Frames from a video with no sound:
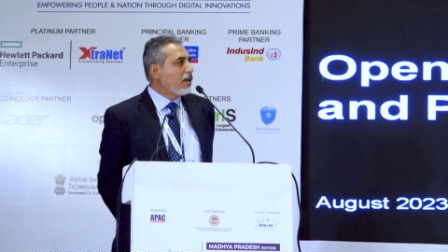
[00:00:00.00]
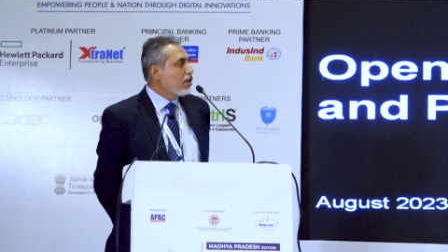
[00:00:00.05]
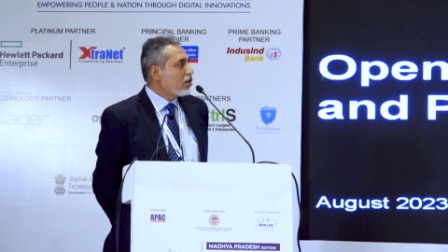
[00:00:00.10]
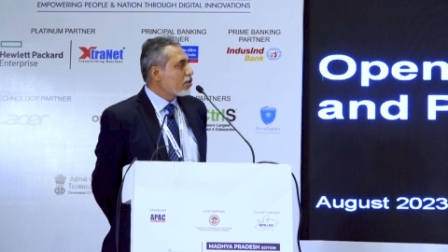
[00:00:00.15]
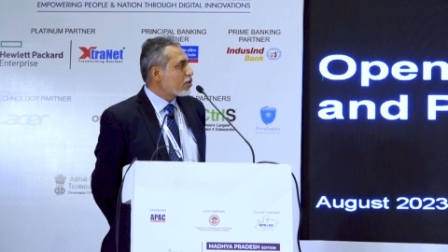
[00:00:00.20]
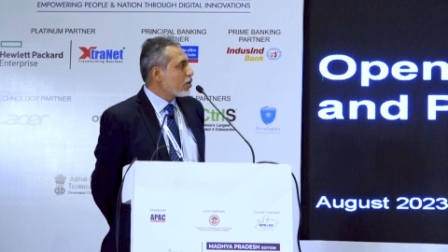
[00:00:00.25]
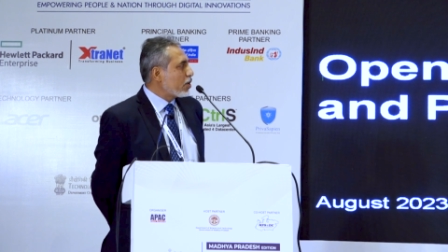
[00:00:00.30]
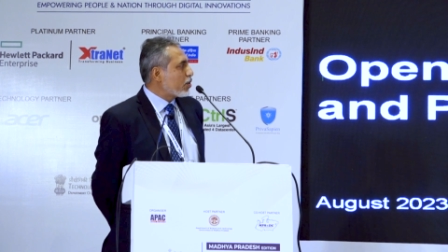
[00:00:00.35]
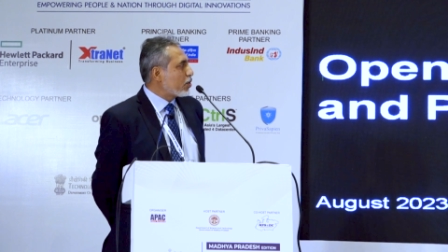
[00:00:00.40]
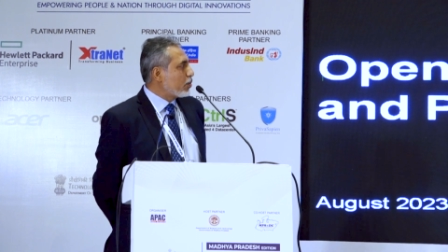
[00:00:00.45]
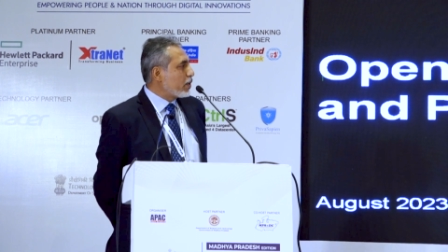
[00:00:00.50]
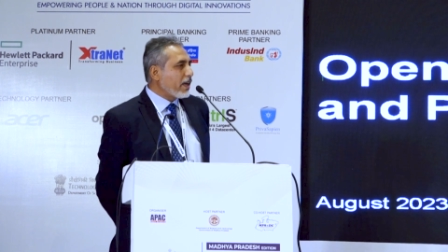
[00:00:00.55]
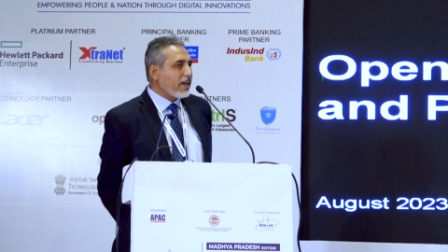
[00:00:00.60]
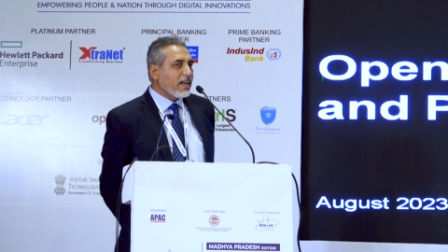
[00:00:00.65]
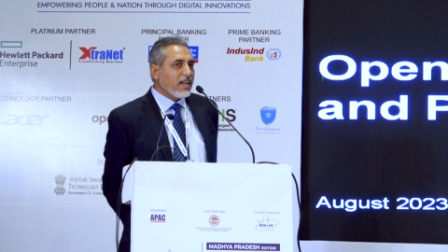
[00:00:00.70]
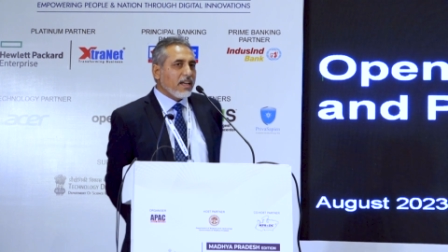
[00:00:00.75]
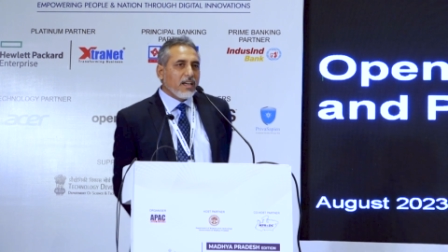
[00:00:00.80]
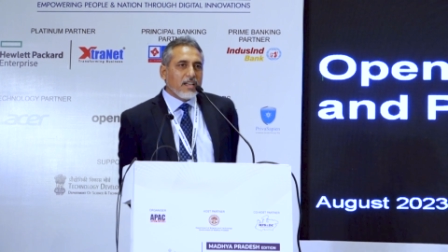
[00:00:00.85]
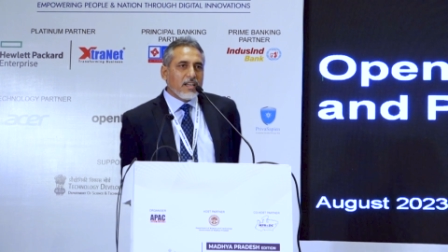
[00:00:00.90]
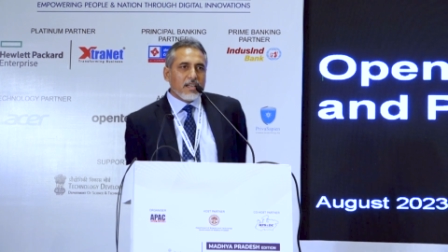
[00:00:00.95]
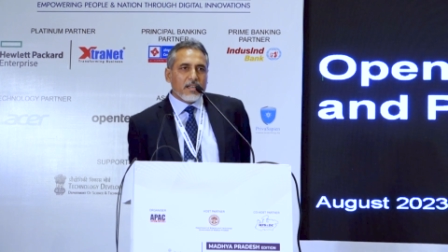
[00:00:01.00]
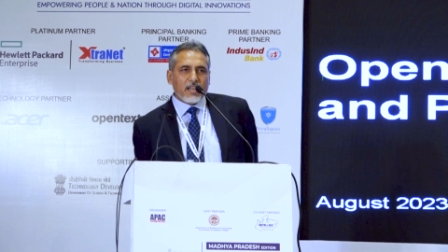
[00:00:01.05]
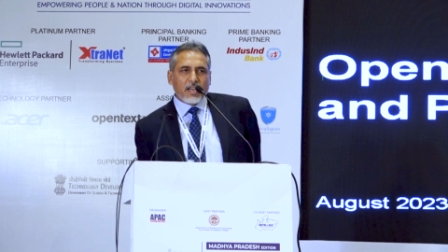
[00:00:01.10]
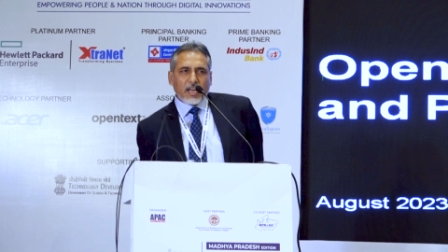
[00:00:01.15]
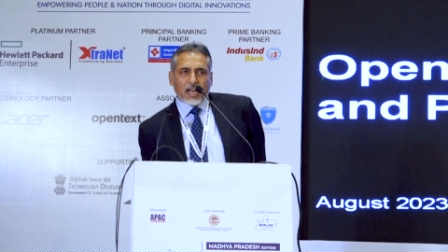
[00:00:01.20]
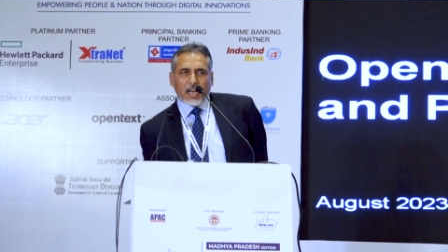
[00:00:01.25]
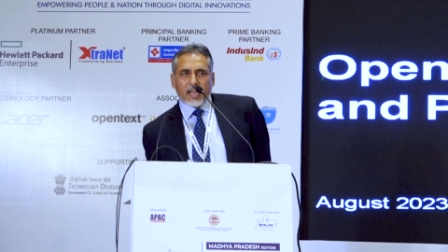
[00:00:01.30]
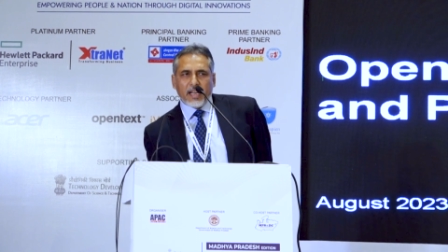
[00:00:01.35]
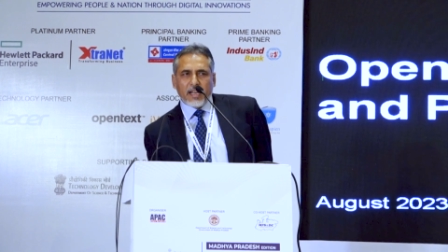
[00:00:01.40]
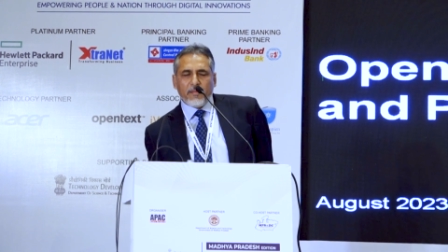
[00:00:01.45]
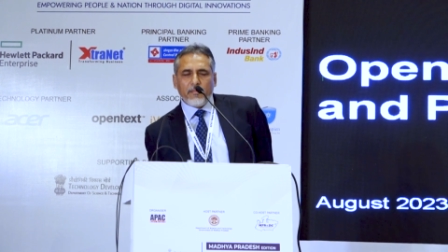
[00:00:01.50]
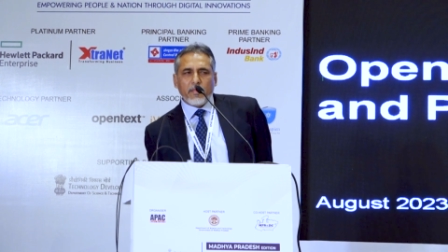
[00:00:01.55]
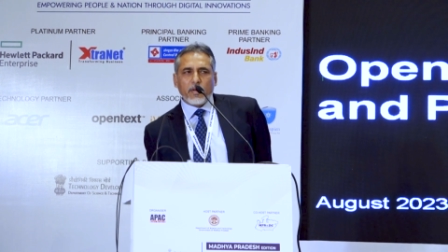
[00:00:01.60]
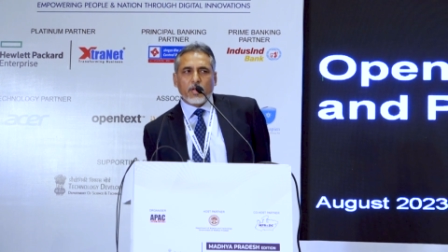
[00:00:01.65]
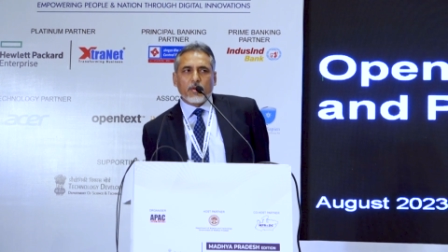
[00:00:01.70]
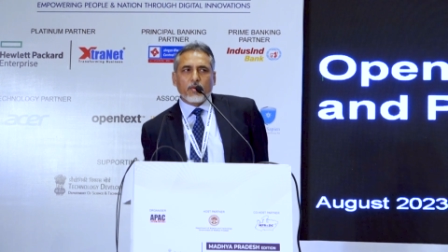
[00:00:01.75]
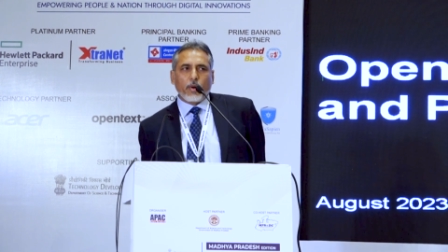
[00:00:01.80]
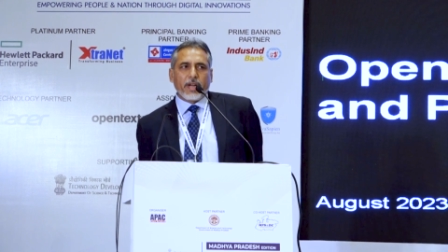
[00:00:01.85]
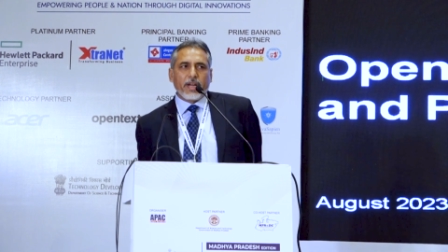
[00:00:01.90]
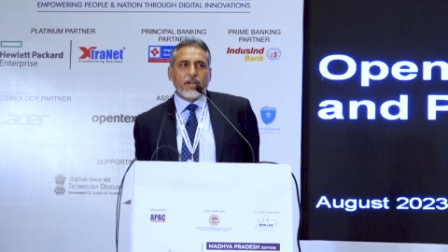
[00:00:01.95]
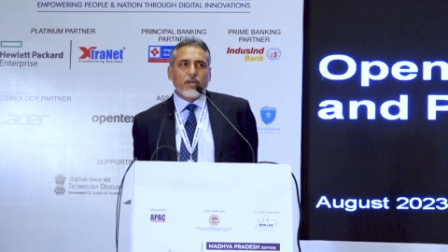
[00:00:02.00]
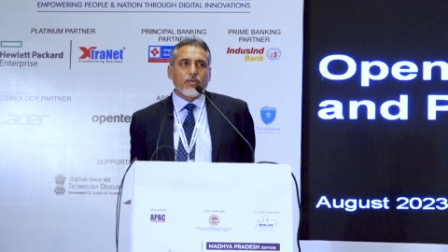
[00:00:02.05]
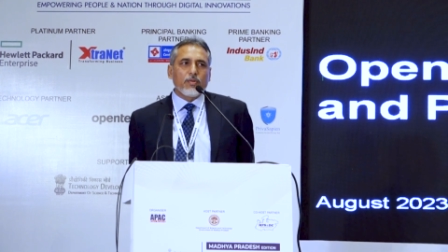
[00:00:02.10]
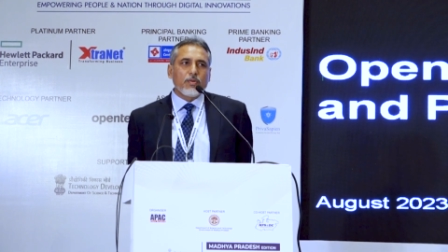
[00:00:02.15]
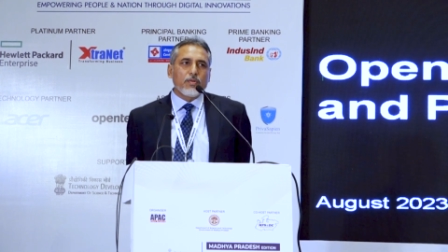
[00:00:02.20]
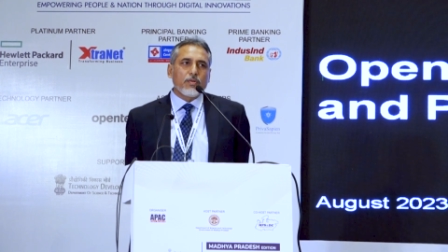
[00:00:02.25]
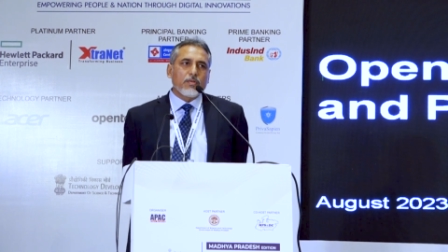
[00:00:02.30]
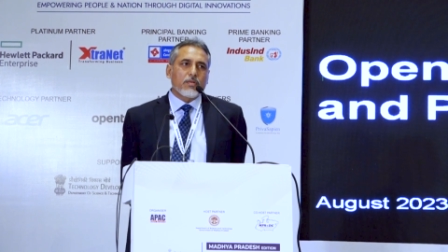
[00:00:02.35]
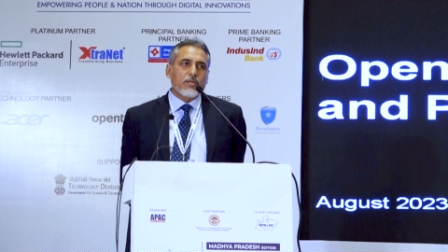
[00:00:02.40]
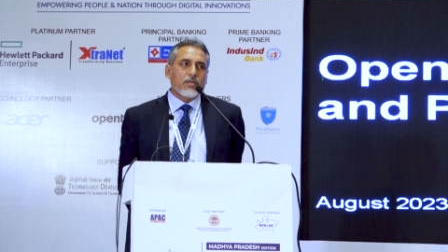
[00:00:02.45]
So today, I am going to